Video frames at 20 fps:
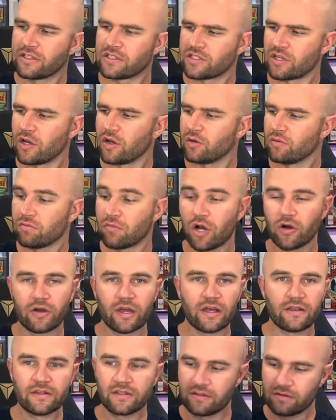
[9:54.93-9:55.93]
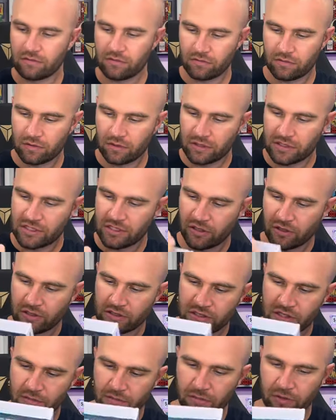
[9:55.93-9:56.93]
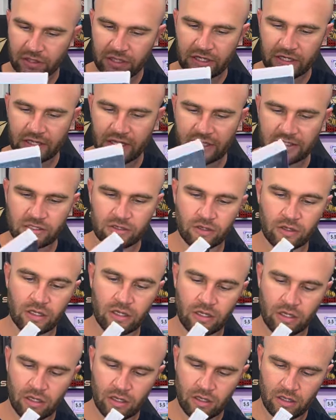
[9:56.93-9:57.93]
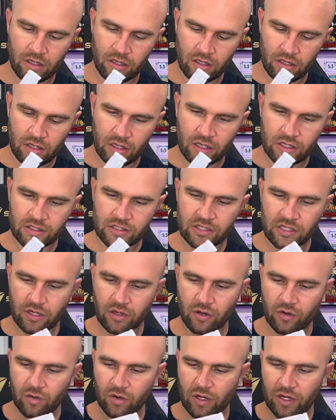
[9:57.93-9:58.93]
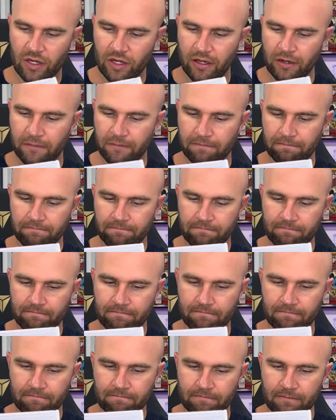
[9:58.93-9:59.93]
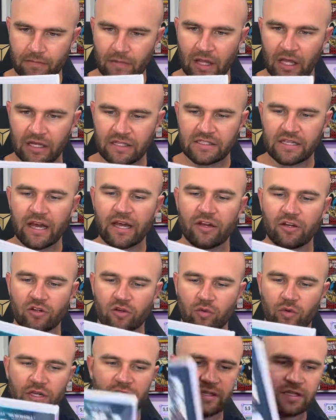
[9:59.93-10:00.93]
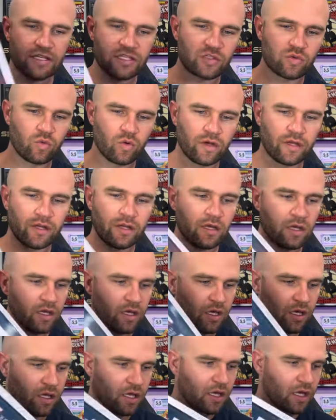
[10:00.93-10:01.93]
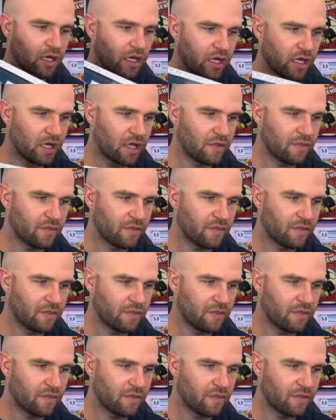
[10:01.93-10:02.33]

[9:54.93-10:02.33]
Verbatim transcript: So okay, the, the series completed, that's good. So um, excited to read this one. Uh,